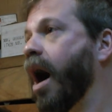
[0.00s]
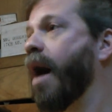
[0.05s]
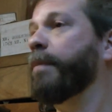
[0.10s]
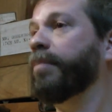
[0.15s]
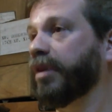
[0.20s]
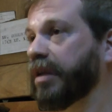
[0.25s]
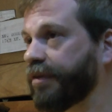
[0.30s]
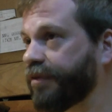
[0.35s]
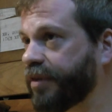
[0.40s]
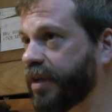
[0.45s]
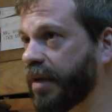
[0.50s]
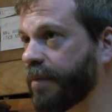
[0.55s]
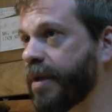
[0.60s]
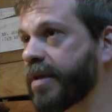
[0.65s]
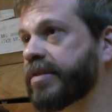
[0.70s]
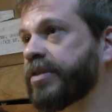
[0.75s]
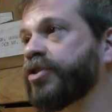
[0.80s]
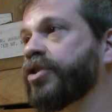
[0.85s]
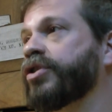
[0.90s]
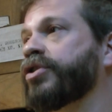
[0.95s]
uplifting
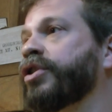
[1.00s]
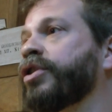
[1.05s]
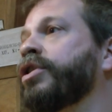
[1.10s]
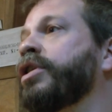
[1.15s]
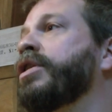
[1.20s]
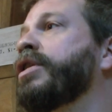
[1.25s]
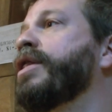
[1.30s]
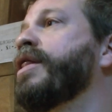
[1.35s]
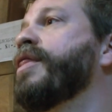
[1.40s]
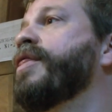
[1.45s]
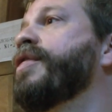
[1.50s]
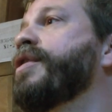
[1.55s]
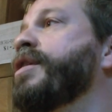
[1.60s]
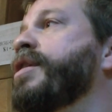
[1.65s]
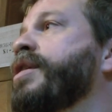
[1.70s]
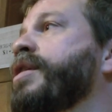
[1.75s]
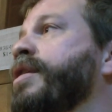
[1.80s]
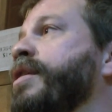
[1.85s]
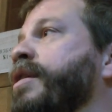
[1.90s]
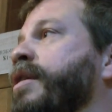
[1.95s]
messages in
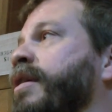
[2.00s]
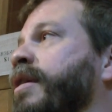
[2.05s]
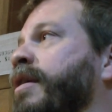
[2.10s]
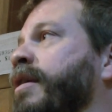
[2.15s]
the